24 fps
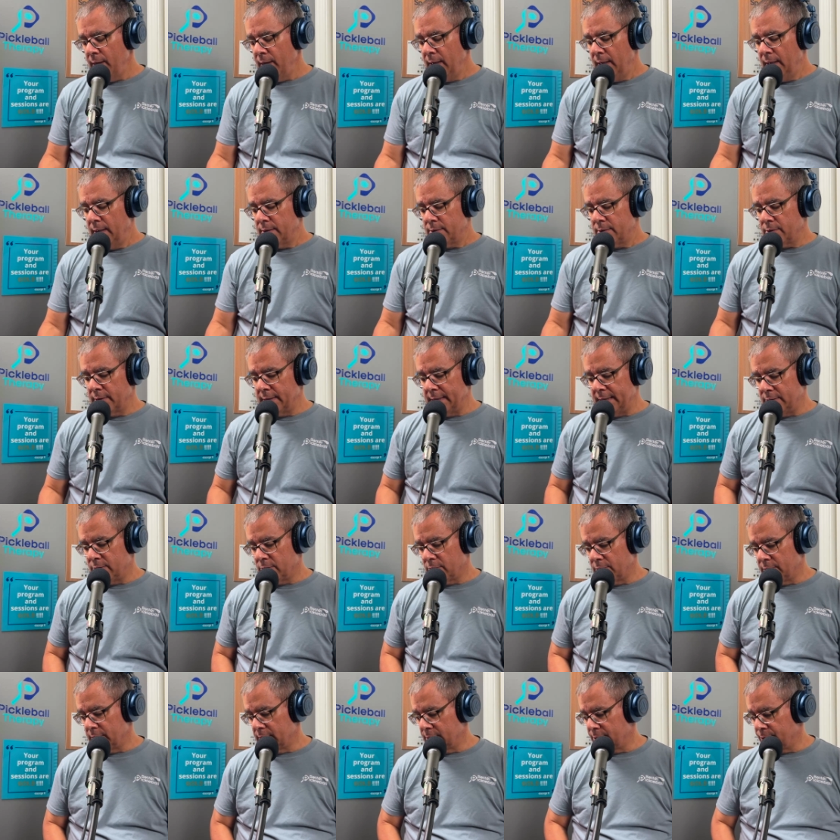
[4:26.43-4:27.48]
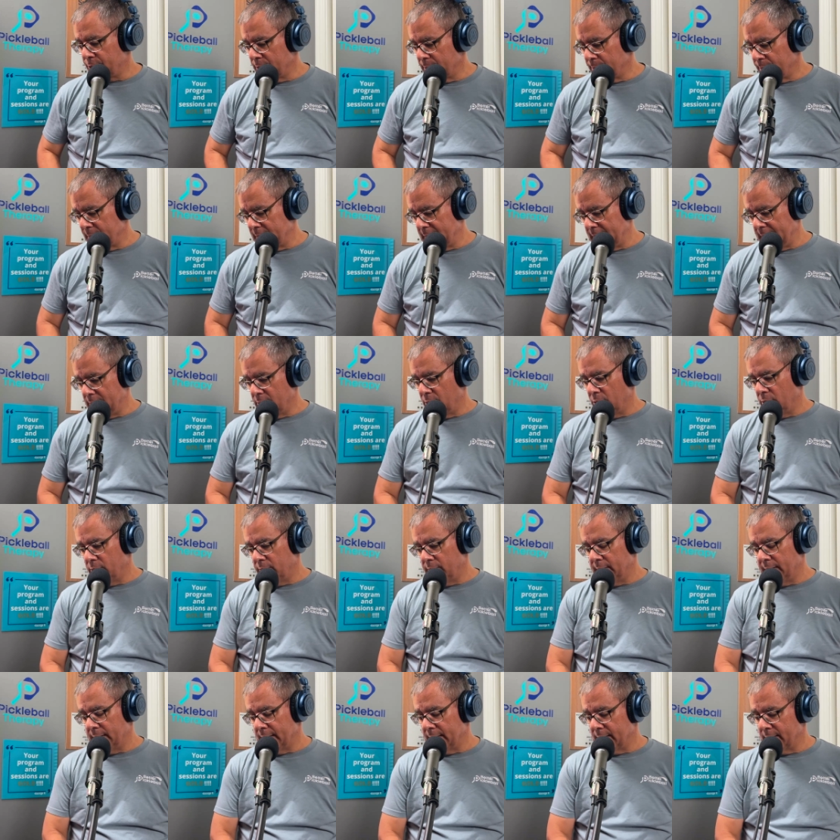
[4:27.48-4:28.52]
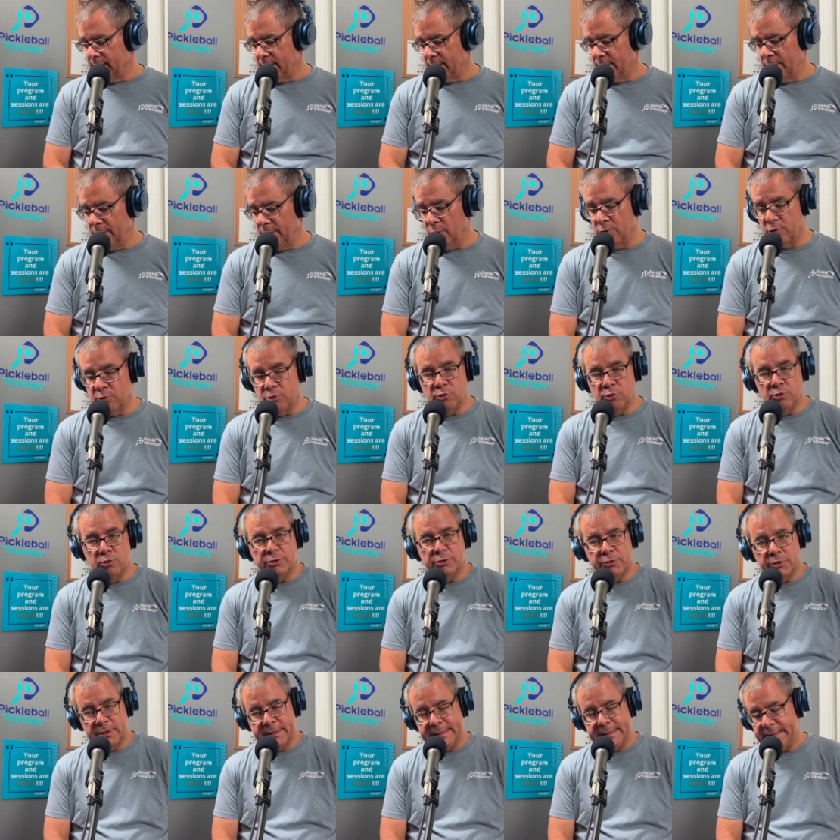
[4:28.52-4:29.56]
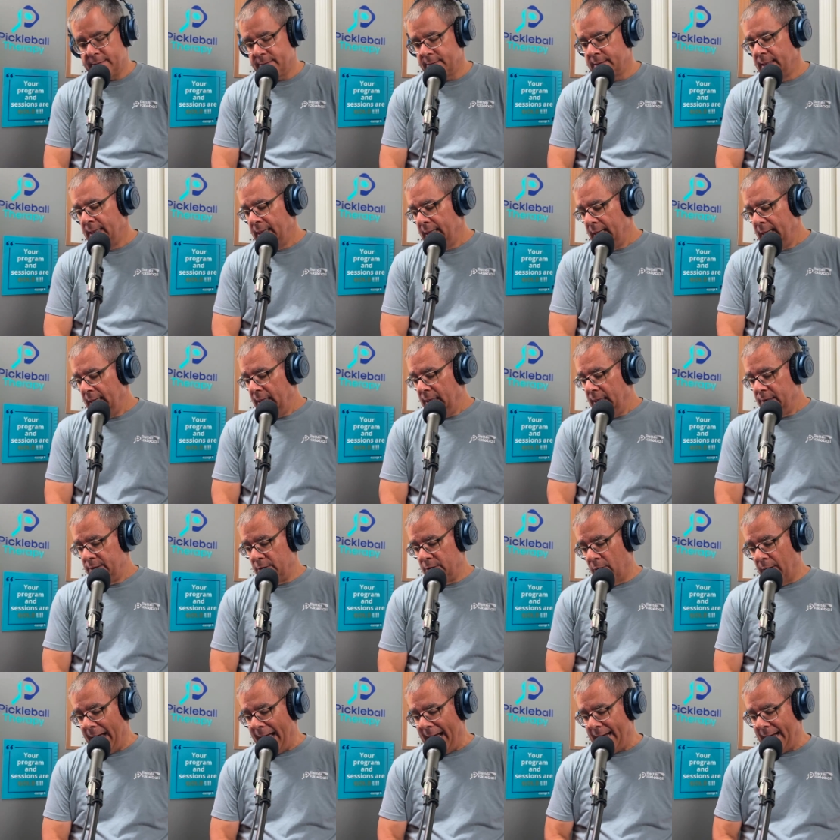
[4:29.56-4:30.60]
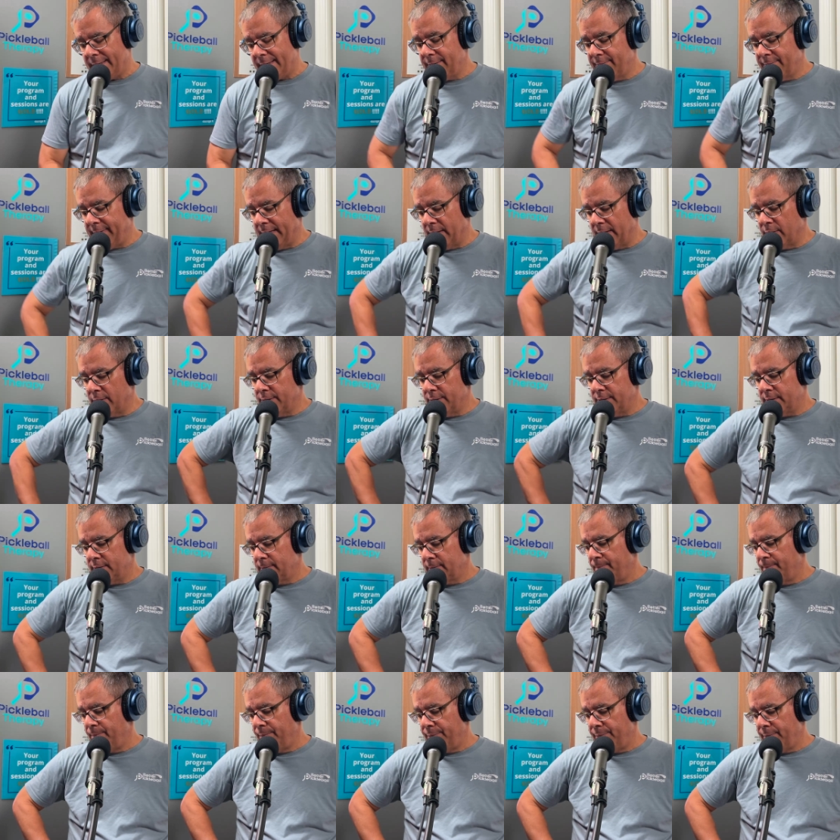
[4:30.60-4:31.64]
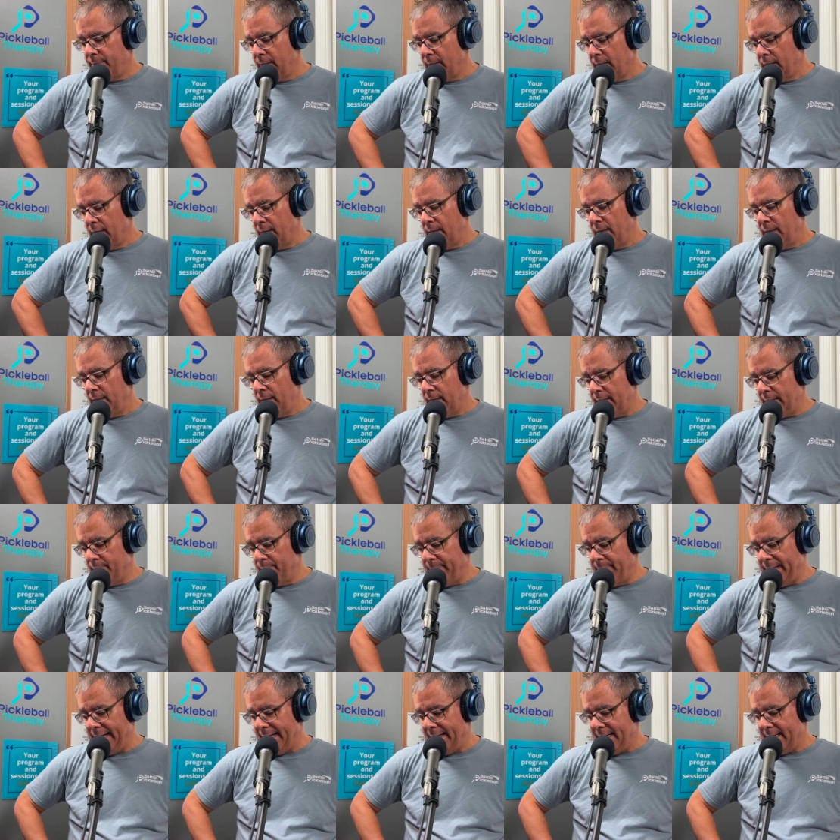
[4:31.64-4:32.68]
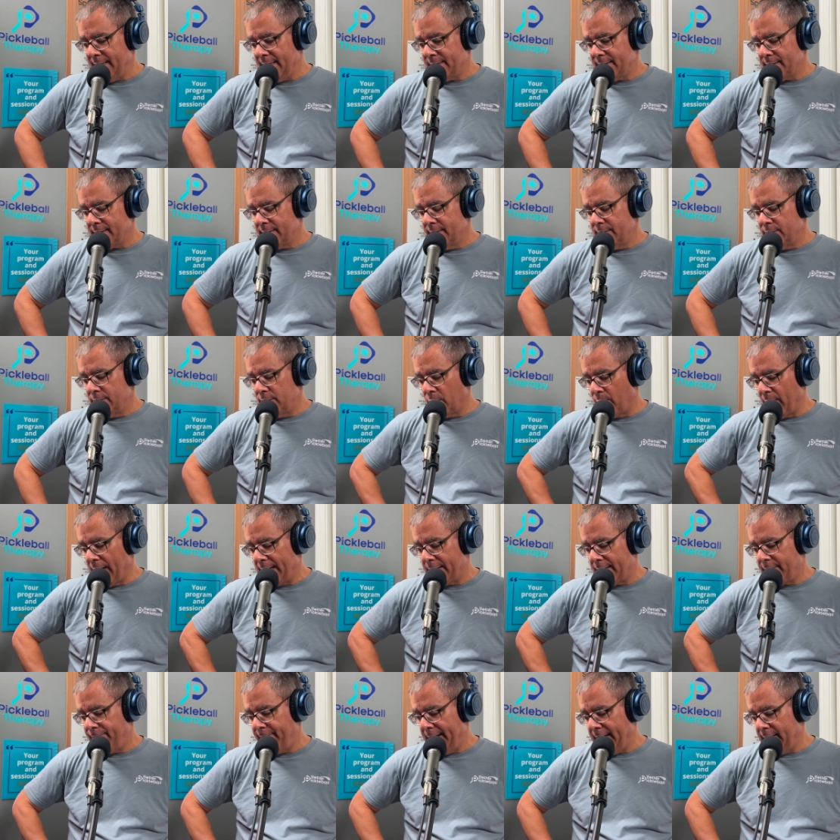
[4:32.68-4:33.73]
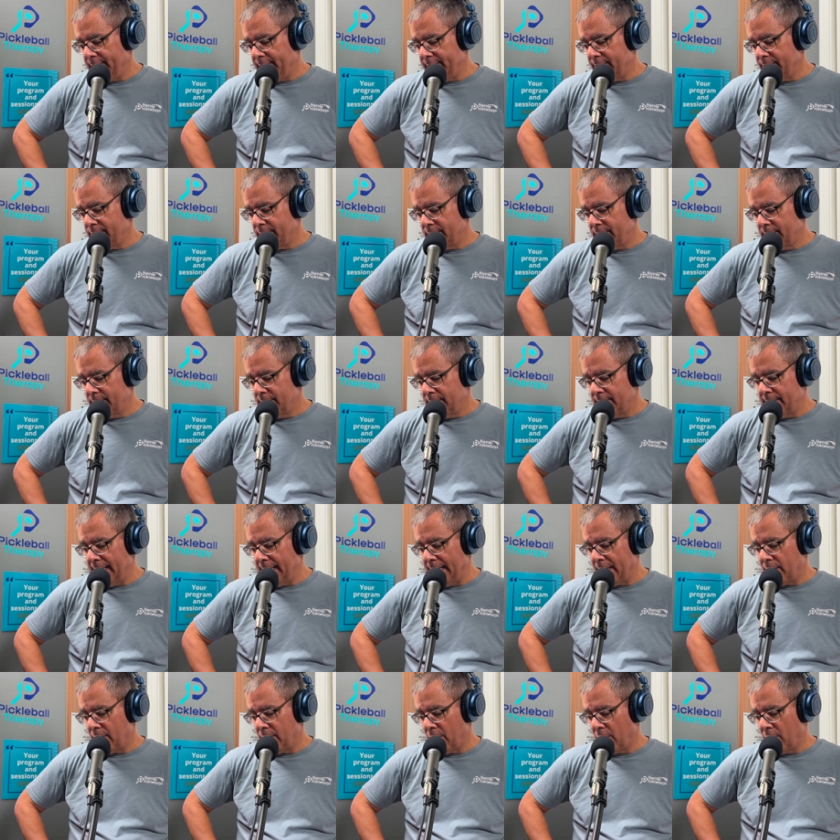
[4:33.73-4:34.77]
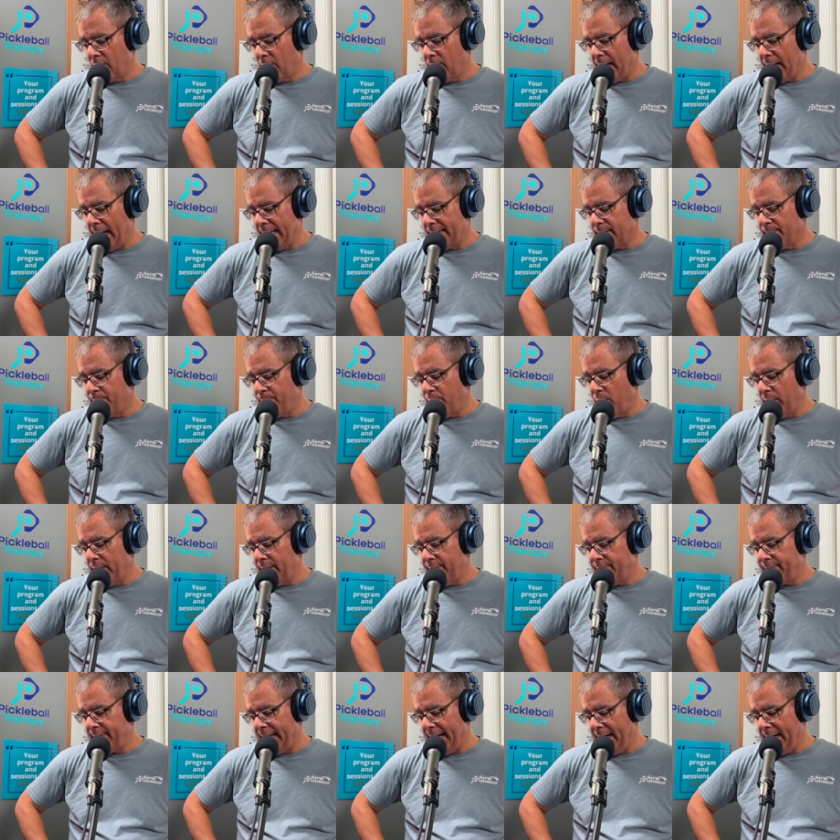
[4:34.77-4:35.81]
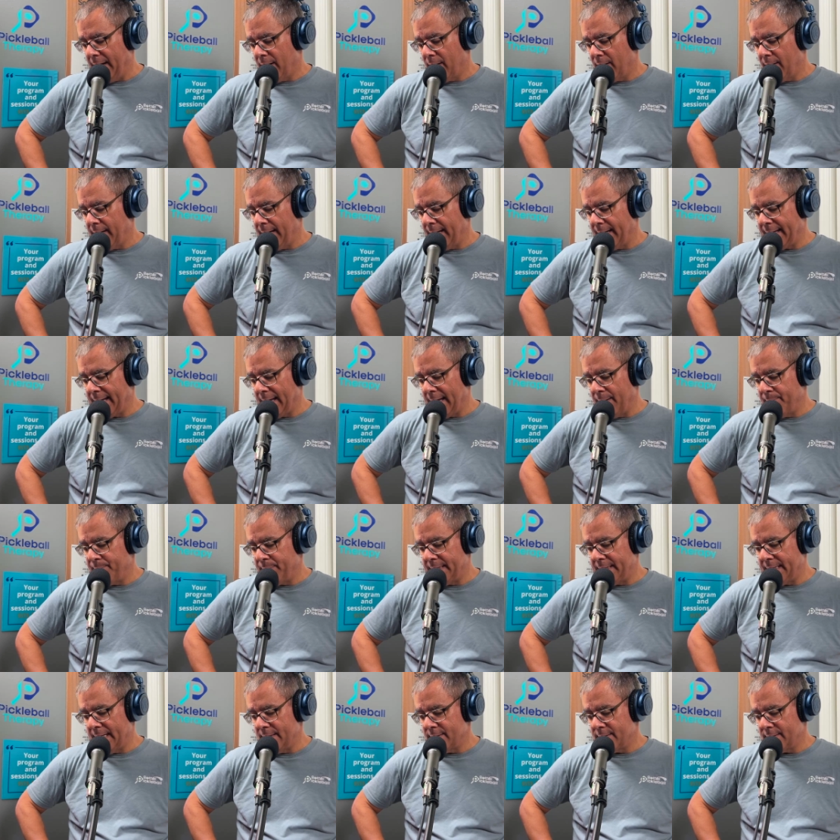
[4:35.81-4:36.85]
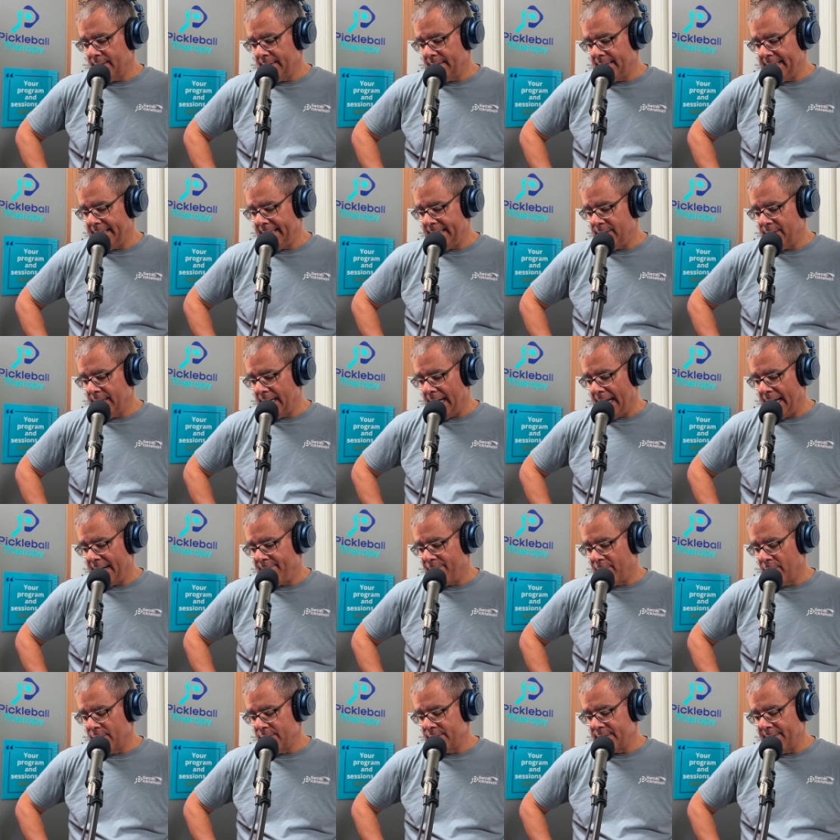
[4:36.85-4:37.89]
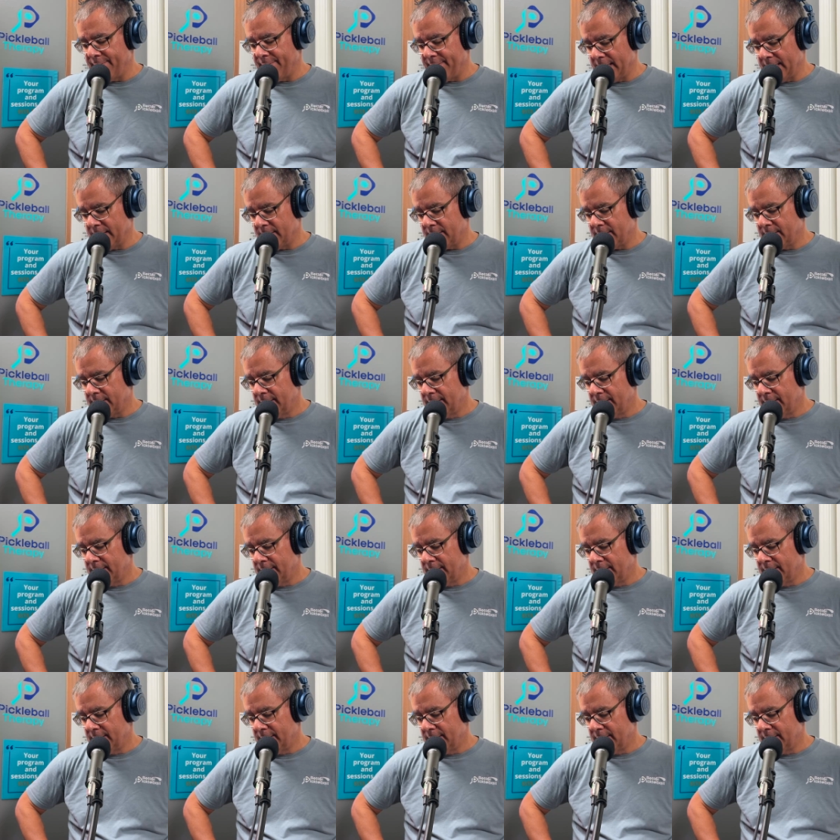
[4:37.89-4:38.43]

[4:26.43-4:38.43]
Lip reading: So these are just from the old Google searches. So active errors: immediate direct failures that occur at the point of care and can potentially lead to adverse events.